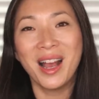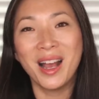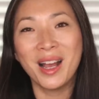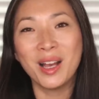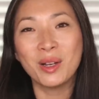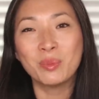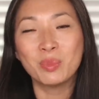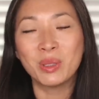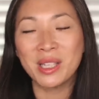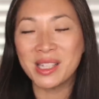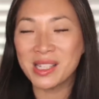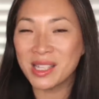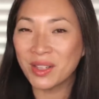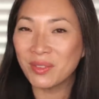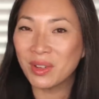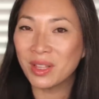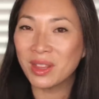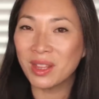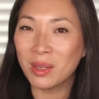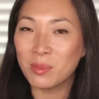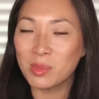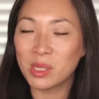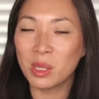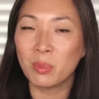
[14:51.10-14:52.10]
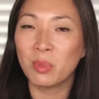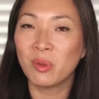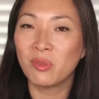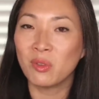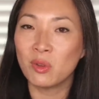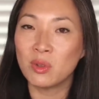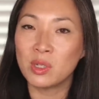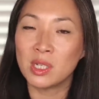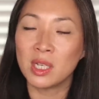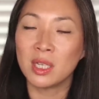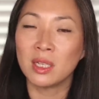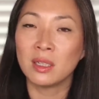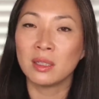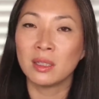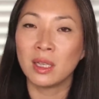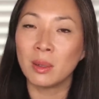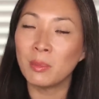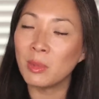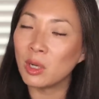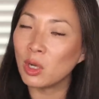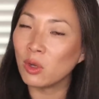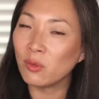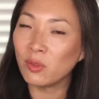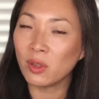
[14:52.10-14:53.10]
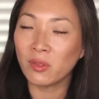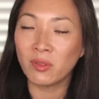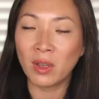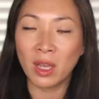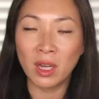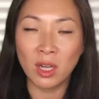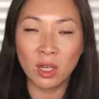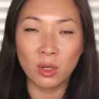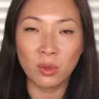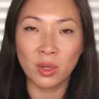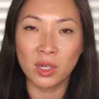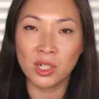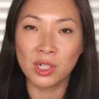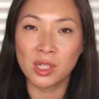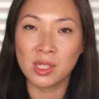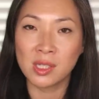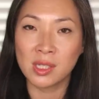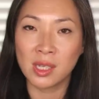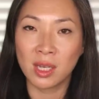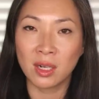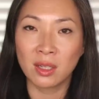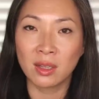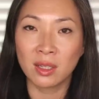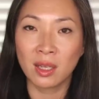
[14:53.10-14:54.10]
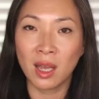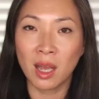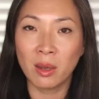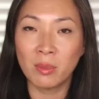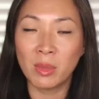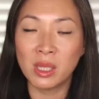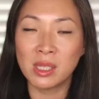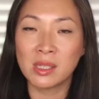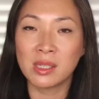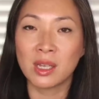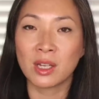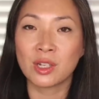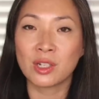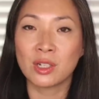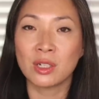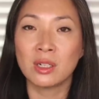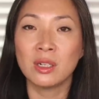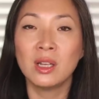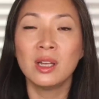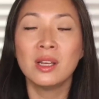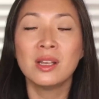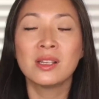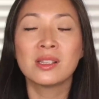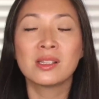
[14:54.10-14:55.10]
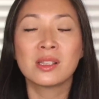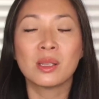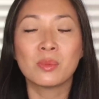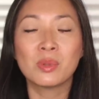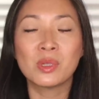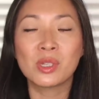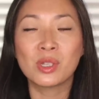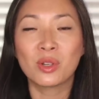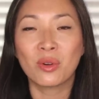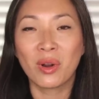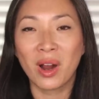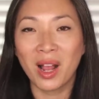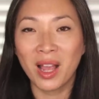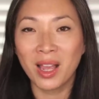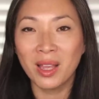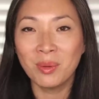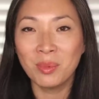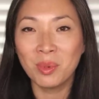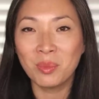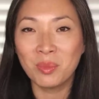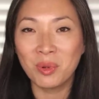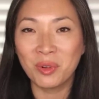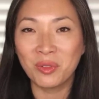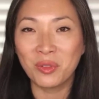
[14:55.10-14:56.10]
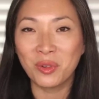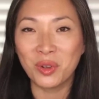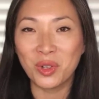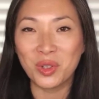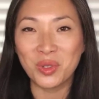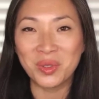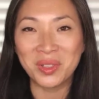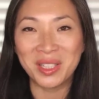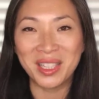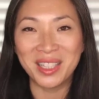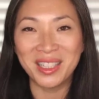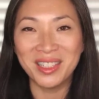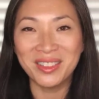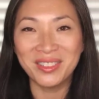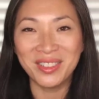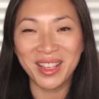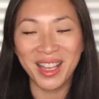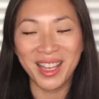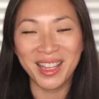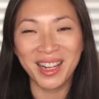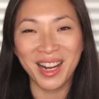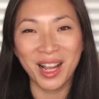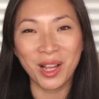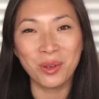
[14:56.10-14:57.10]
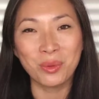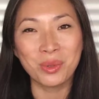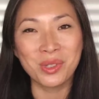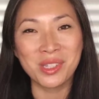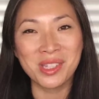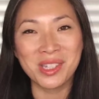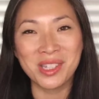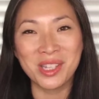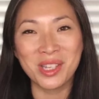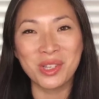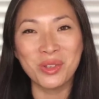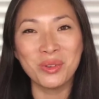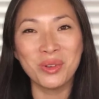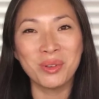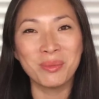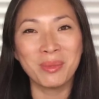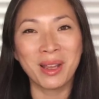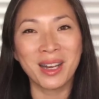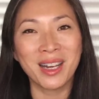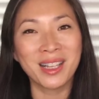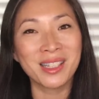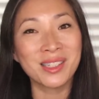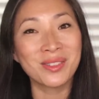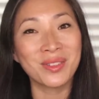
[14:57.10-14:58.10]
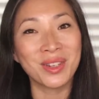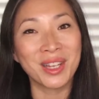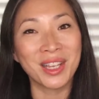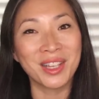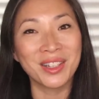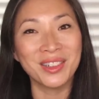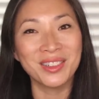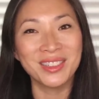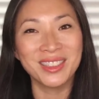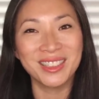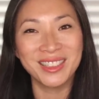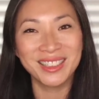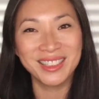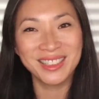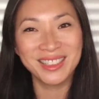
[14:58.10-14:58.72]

Uh, please give it a thumbs up if you did. Let me know if you have any questions down in the comments section. Subscribe before you leave and I will see you in my next video.